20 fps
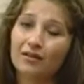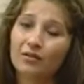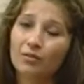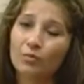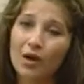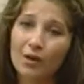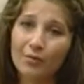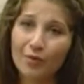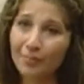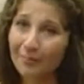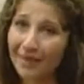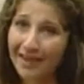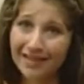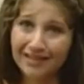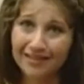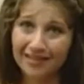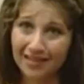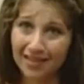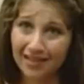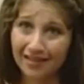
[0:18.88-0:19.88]
Why, what
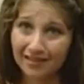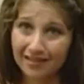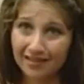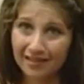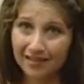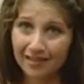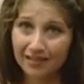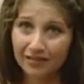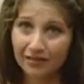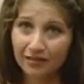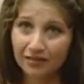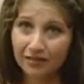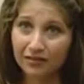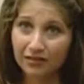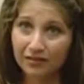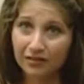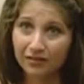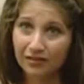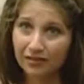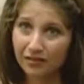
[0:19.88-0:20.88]
means this?
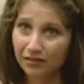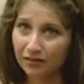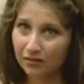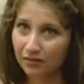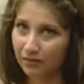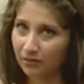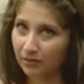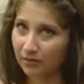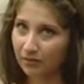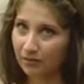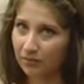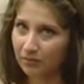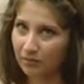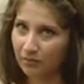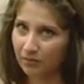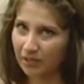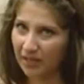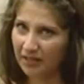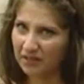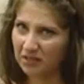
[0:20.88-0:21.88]

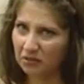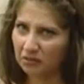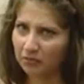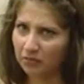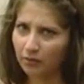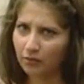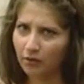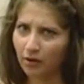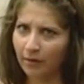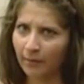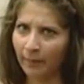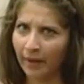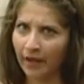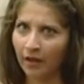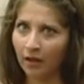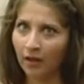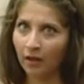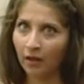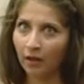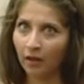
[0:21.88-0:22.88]
Why do you look on me?